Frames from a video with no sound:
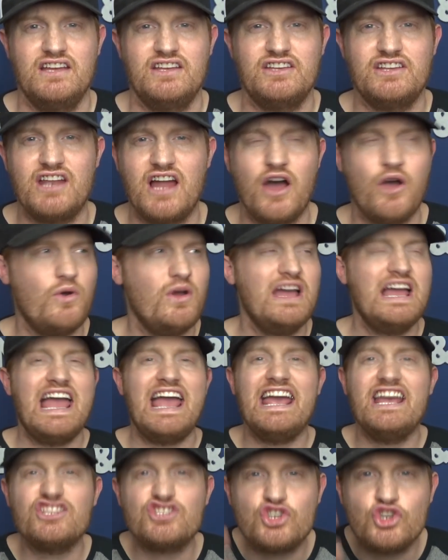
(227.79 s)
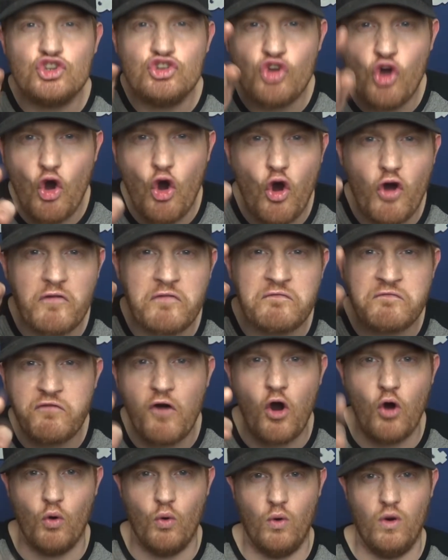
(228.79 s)
You know, it's your
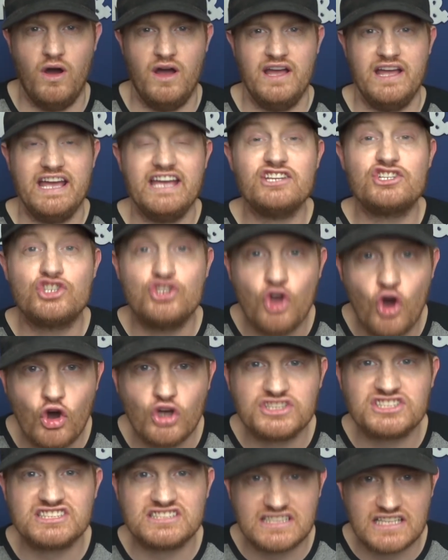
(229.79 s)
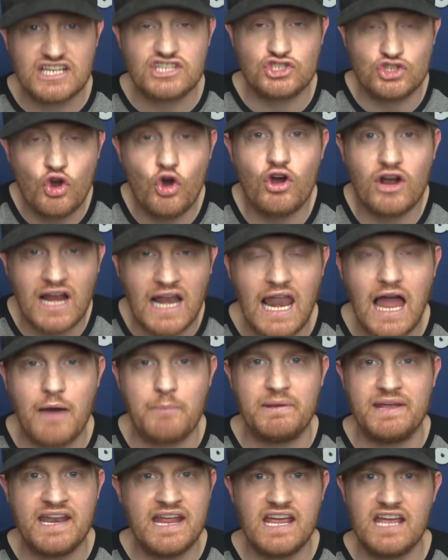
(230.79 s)
fault. It's your
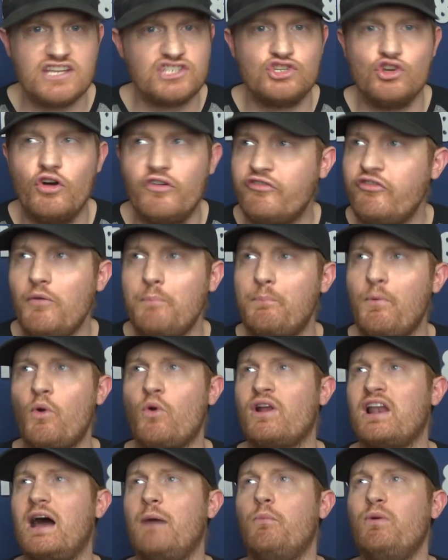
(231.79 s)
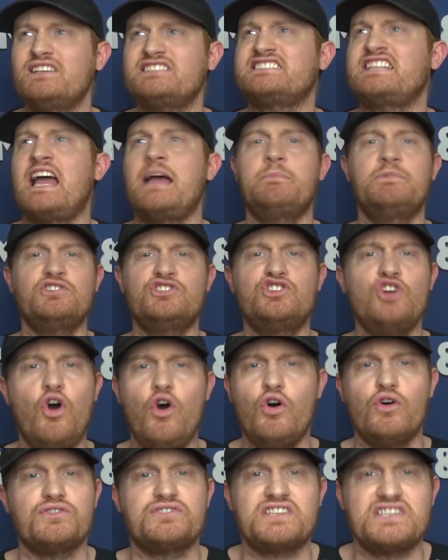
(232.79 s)
club, isn't it? It's your football club. West Ham is
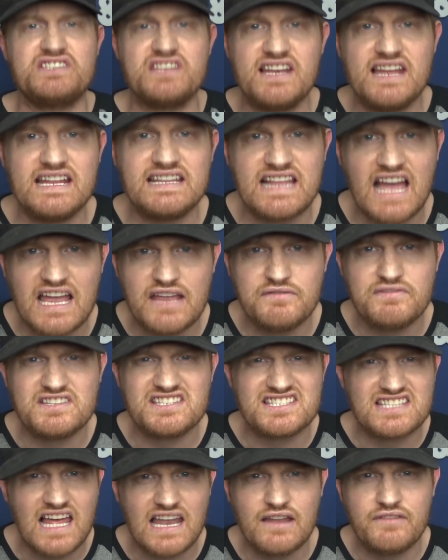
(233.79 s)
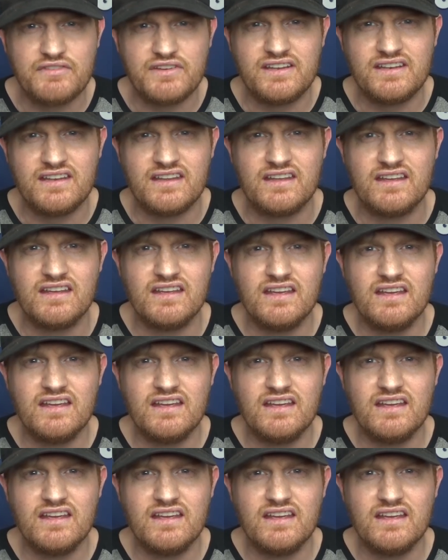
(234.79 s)
yours, isn't it, David Sullivan?